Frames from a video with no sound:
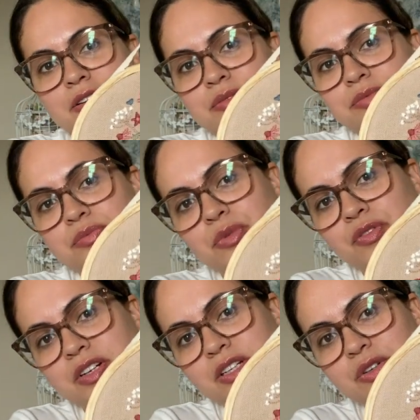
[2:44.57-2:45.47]
I'll
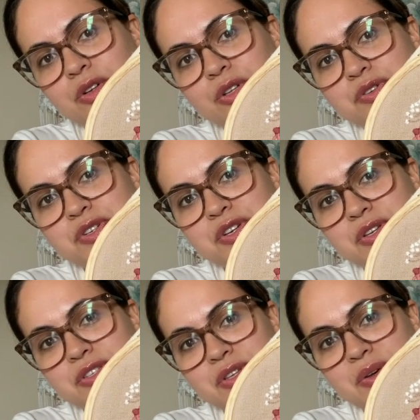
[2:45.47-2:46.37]
move it a little
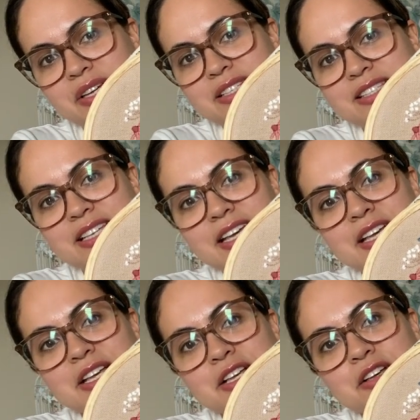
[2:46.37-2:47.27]
closer so you can
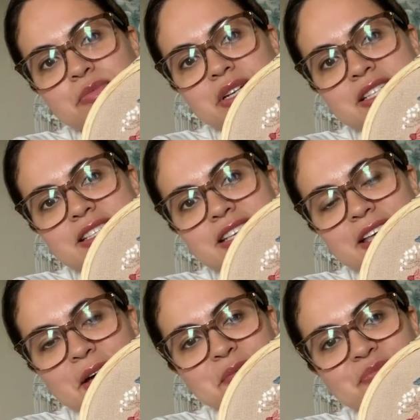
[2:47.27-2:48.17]
see, but it's a
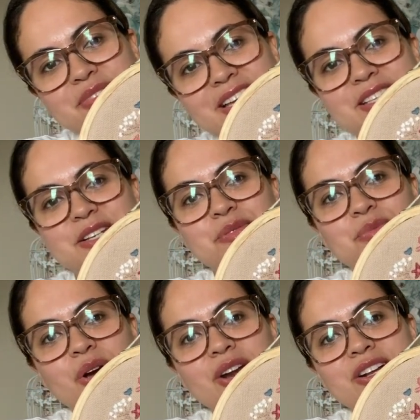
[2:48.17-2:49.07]
teacup. It's an
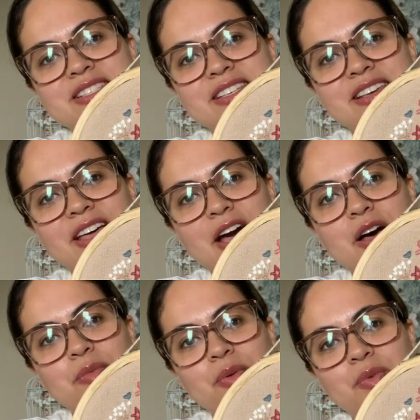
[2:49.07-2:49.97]
embroidered
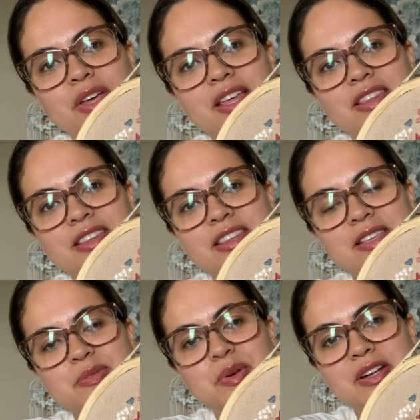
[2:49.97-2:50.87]
teacup with
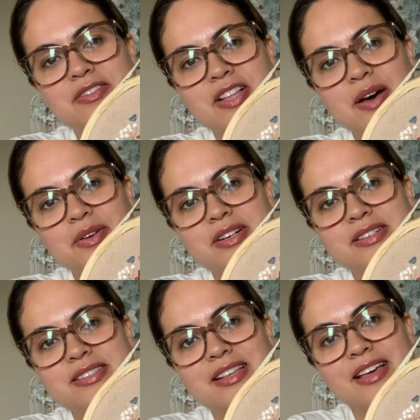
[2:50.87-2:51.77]
these pretty
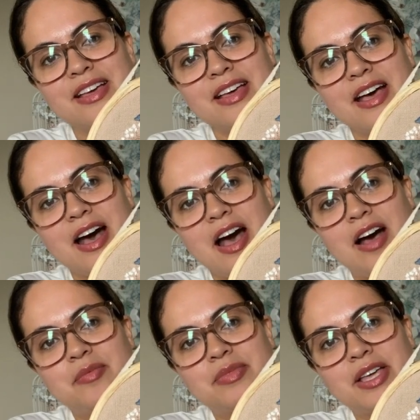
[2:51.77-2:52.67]
flowers
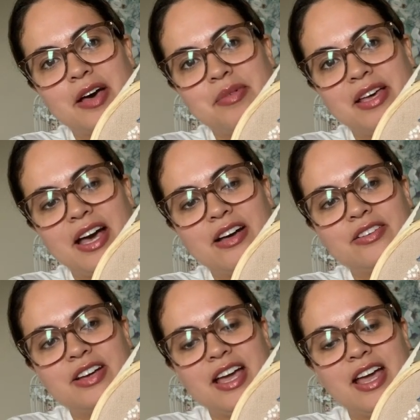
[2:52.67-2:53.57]
coming
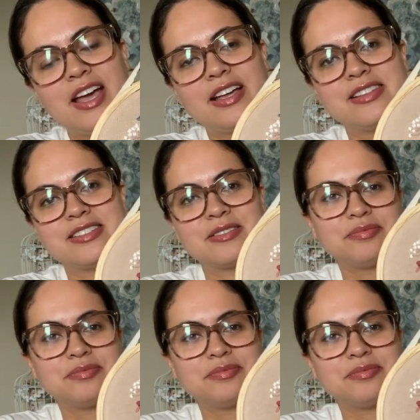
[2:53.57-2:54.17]
out, and